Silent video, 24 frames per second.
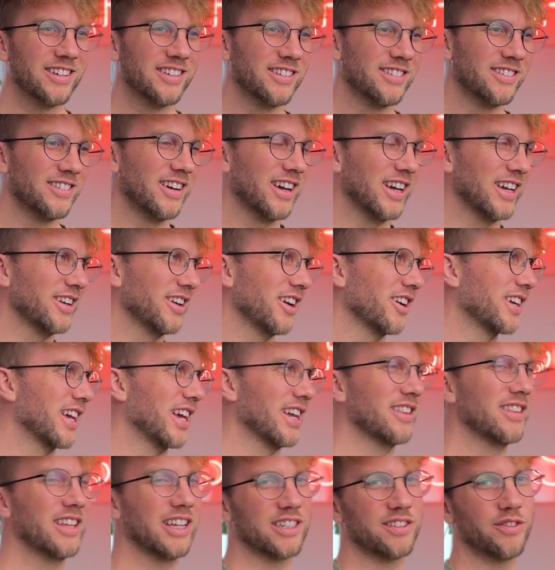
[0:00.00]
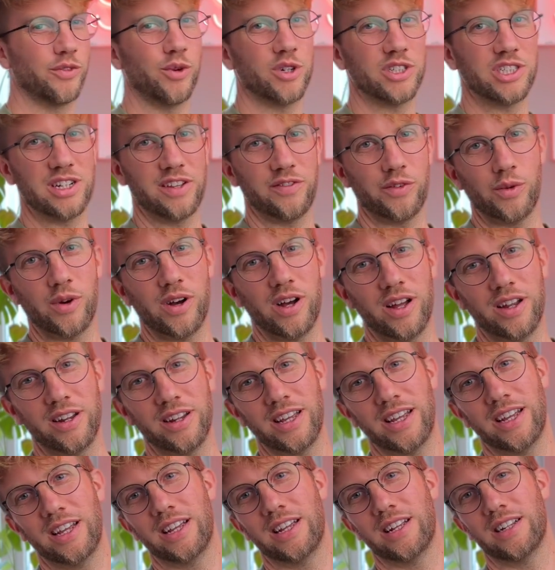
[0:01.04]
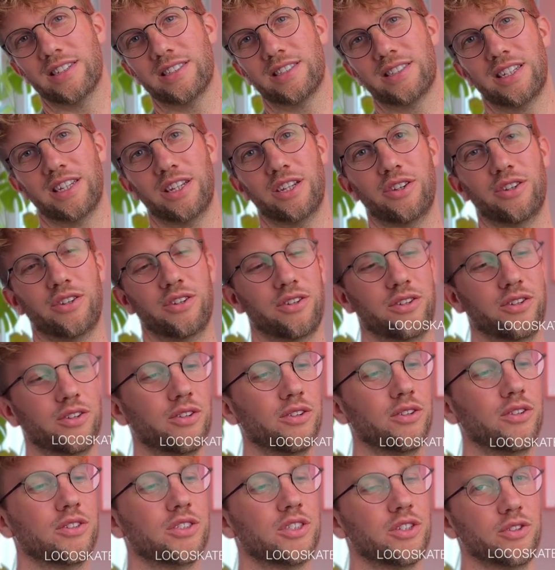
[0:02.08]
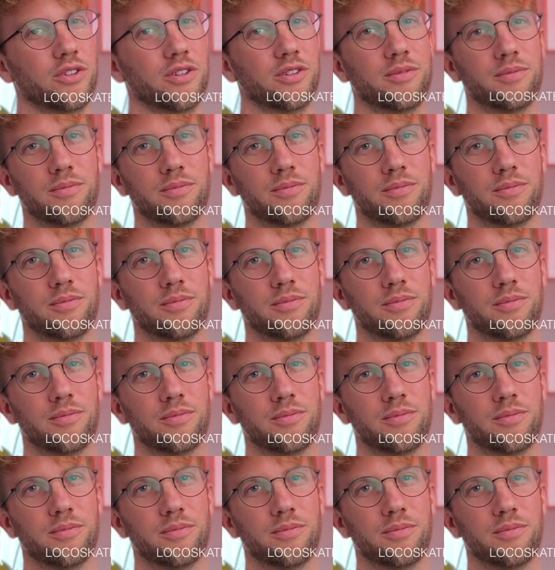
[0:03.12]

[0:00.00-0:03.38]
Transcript: Right. Okay. Thanks for watching, everyone, and see you soon.